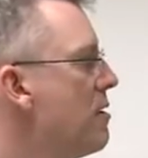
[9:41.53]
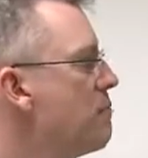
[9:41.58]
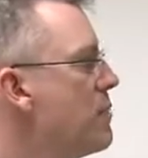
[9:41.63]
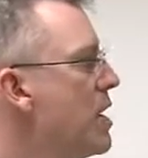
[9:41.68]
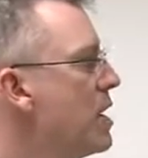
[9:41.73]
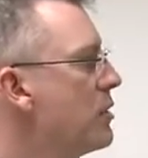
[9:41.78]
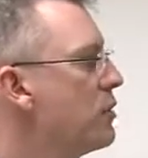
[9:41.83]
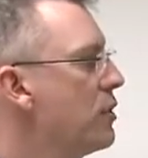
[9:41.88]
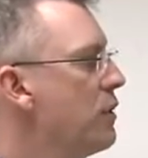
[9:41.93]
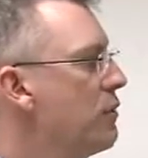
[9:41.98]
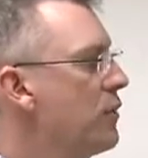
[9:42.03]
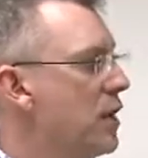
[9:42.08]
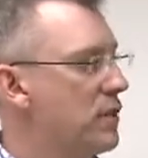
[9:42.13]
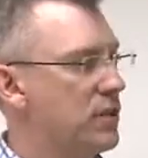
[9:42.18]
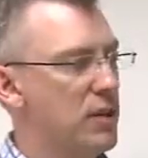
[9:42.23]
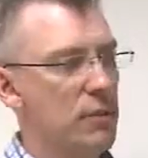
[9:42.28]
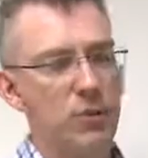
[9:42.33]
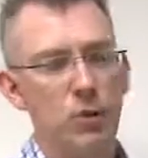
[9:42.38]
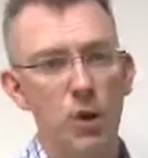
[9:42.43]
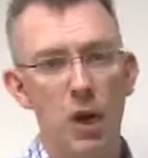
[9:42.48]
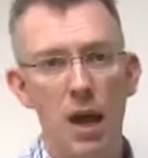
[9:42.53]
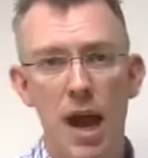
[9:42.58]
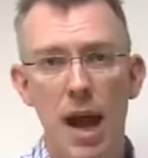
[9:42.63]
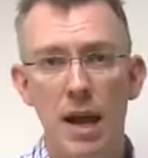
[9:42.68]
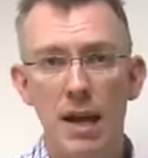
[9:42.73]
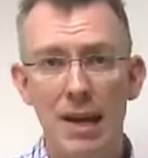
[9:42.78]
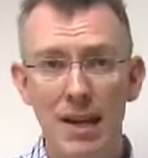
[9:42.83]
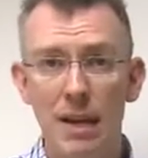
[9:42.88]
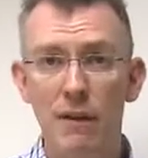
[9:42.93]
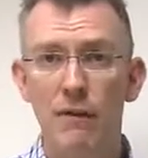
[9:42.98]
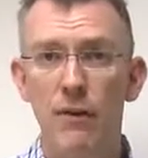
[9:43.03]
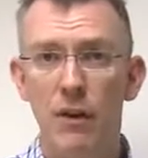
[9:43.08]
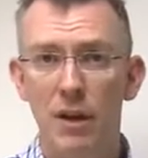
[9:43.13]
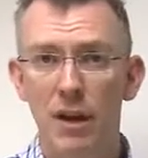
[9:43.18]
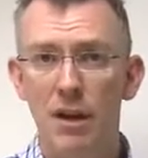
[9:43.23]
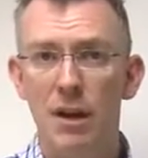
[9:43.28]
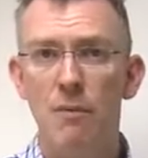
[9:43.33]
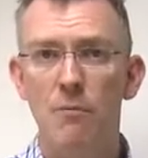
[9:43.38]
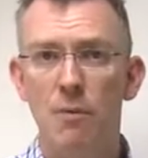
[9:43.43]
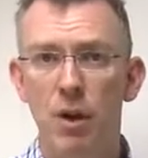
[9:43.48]
Make sure you've got some sort of heading if you're
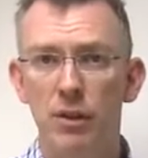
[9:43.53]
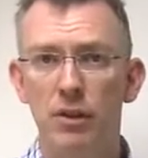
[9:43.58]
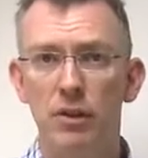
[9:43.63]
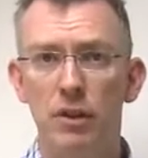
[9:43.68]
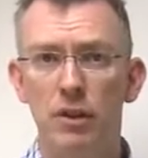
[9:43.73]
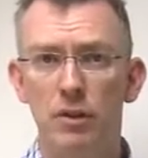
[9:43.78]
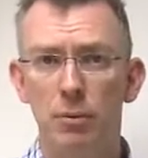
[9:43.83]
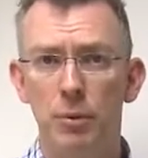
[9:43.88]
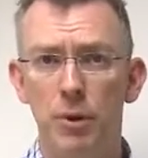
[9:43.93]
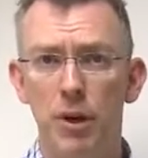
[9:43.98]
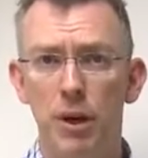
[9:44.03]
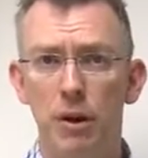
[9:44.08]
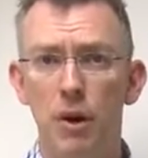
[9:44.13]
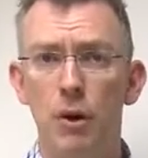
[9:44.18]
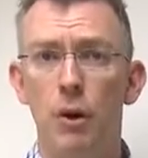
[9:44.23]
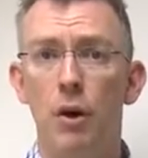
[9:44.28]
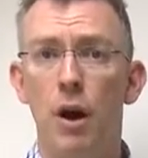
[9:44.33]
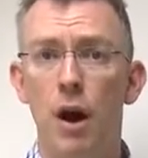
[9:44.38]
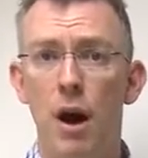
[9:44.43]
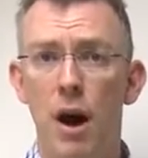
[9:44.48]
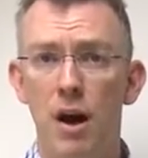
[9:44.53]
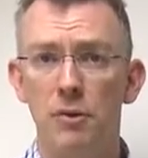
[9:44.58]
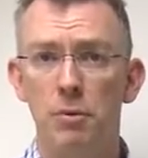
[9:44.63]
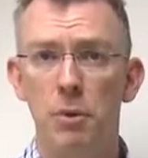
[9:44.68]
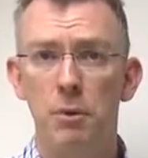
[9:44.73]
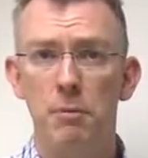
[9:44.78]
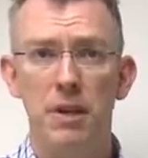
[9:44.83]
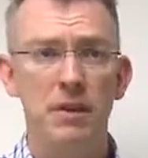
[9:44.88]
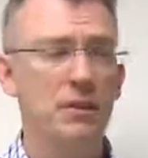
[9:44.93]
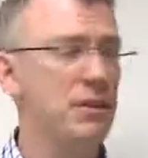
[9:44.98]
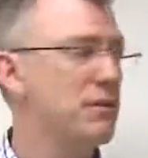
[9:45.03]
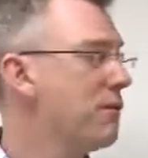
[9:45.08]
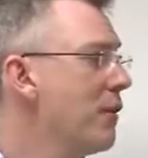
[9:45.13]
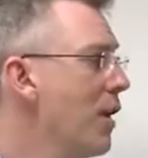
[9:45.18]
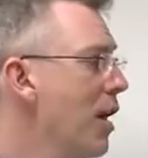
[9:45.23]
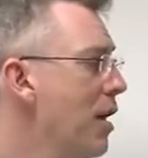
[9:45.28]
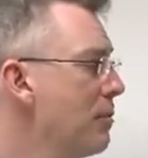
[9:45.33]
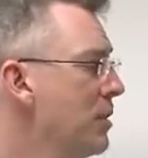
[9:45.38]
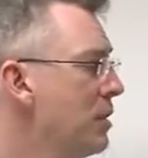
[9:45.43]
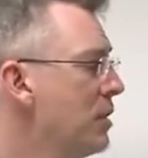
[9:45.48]
in a multidisciplinary or a hospital-based
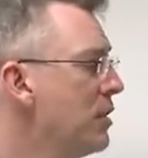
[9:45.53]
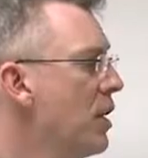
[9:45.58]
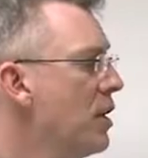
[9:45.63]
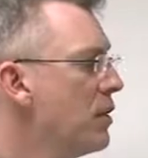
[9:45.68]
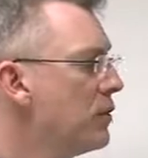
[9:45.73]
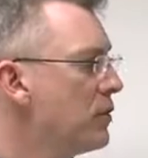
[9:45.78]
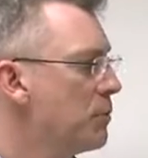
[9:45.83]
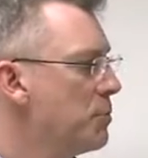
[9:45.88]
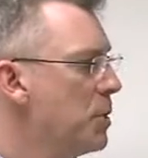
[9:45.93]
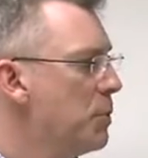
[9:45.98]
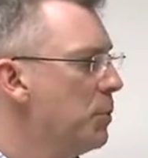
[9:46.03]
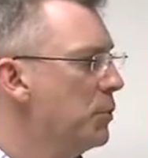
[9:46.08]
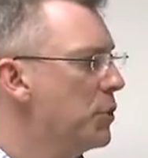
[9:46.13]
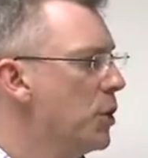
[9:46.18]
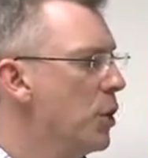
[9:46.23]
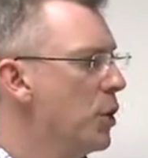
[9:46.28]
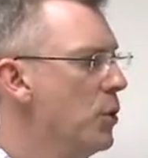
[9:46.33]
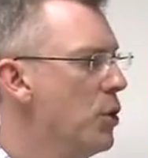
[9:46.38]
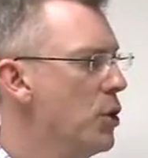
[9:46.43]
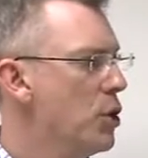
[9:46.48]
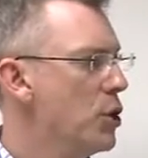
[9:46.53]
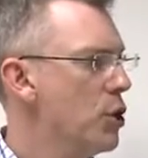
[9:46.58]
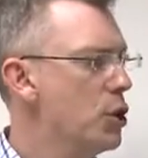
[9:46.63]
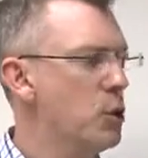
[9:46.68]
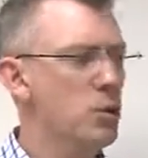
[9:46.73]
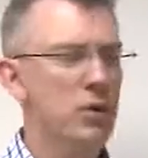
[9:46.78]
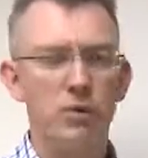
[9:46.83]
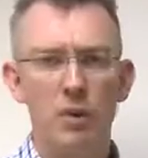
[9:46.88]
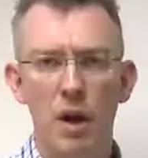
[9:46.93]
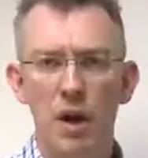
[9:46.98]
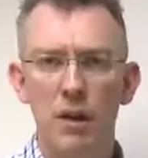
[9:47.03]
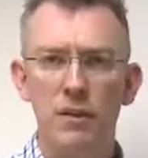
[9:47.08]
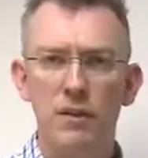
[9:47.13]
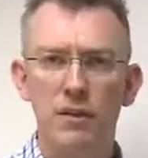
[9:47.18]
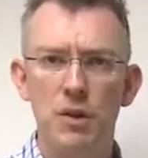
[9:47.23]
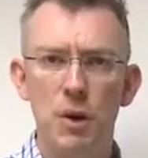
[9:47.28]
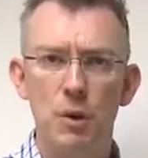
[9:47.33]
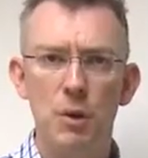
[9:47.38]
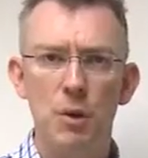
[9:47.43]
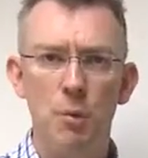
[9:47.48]
environment so that people know who is writing
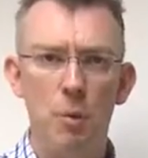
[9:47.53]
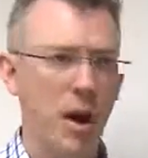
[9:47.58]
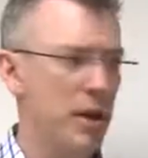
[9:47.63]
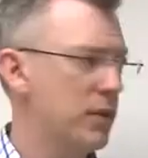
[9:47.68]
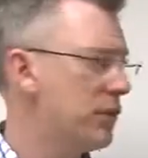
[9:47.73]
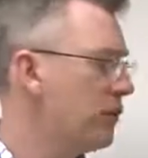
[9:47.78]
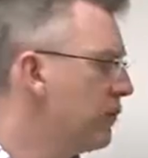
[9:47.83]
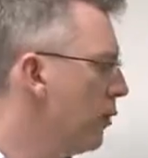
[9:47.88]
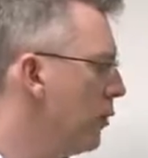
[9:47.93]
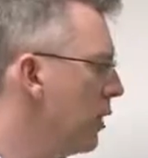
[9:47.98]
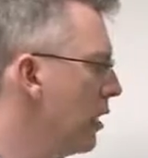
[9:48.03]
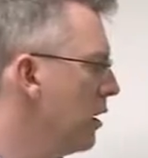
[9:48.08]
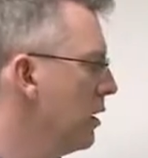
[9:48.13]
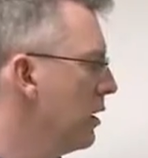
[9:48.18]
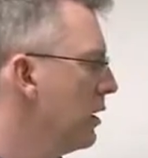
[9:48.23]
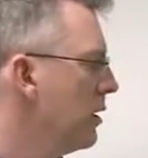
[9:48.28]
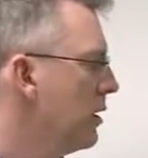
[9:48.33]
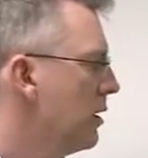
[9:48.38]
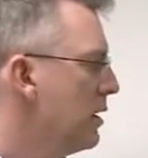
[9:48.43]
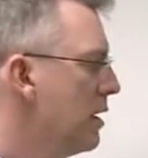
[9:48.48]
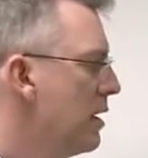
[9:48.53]
this note and what it's for.